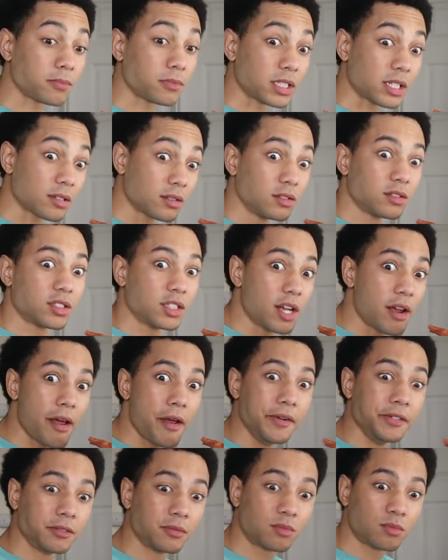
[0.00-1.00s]
I can
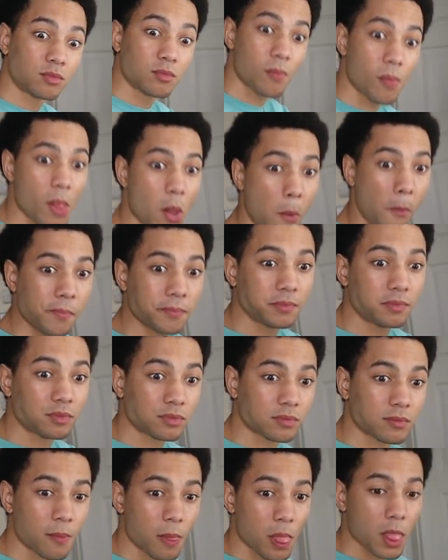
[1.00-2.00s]
see.
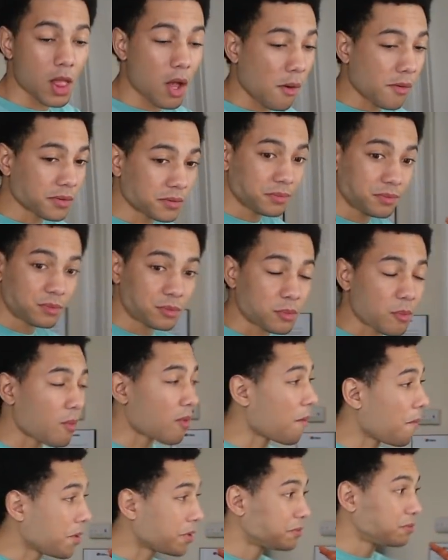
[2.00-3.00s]
Oh!
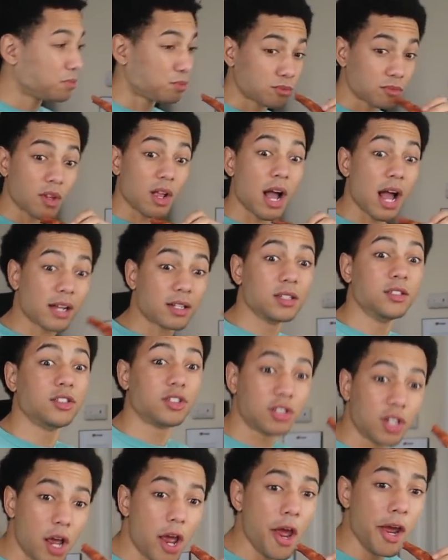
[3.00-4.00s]
I can
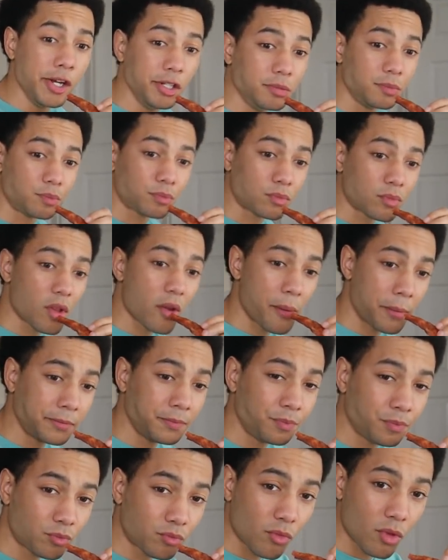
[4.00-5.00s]
see.
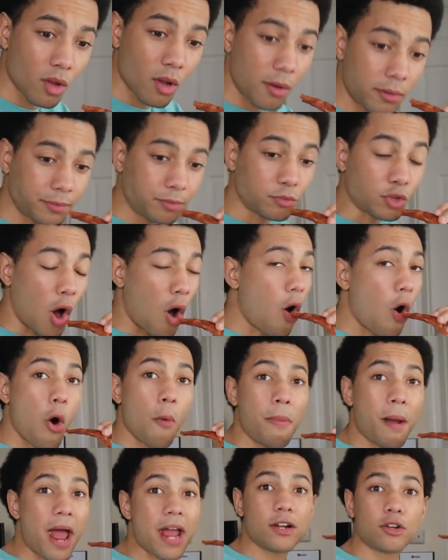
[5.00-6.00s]
The whole
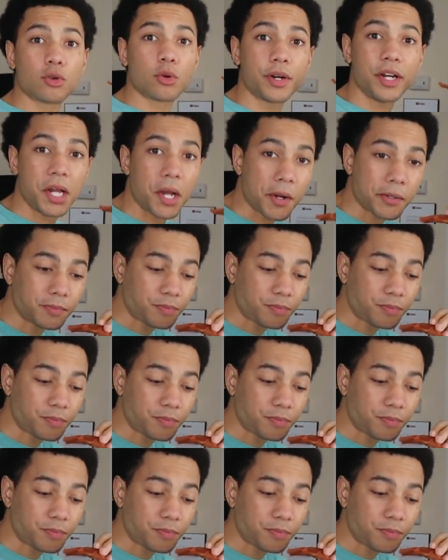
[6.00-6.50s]
bakery.